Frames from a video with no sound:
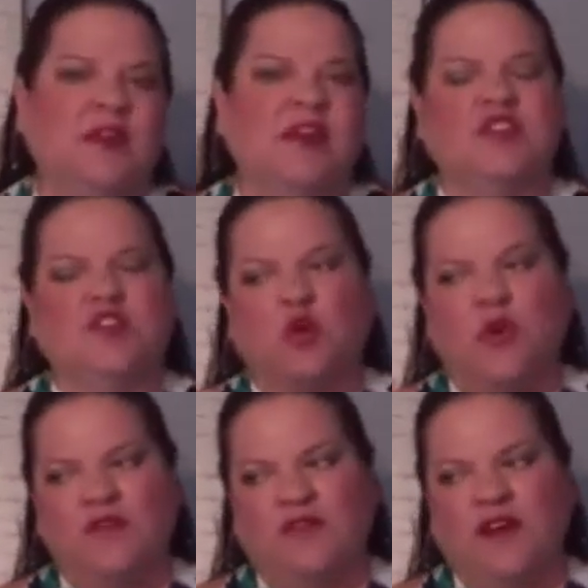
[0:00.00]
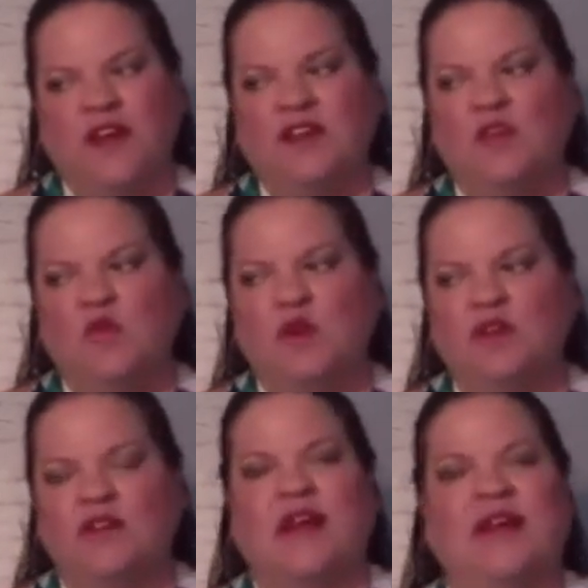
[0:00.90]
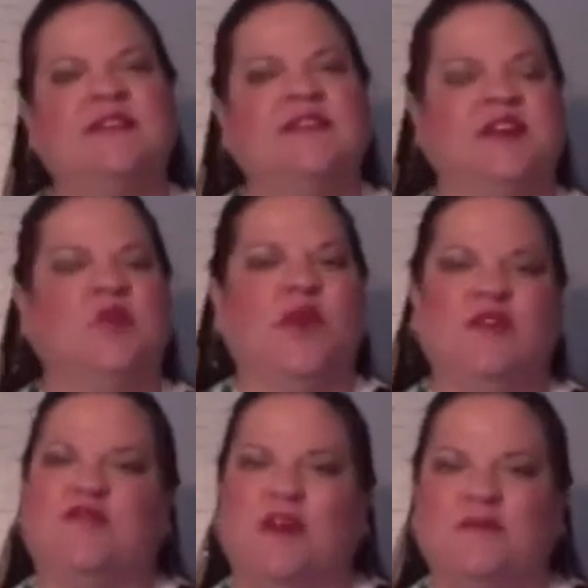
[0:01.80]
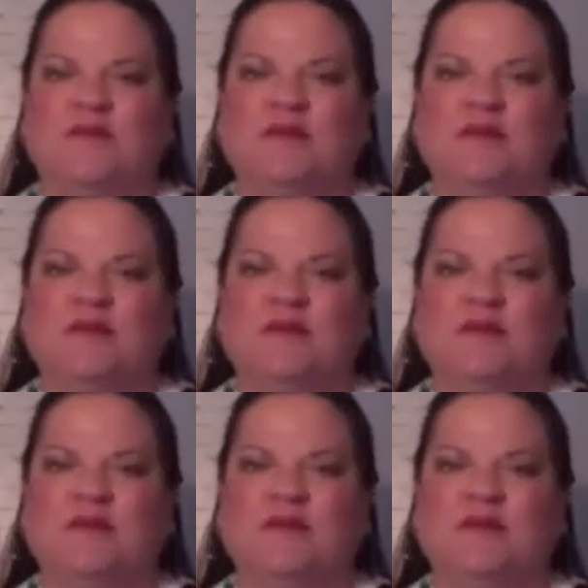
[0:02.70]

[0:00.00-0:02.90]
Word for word: It's quite frankly a word that I stay away from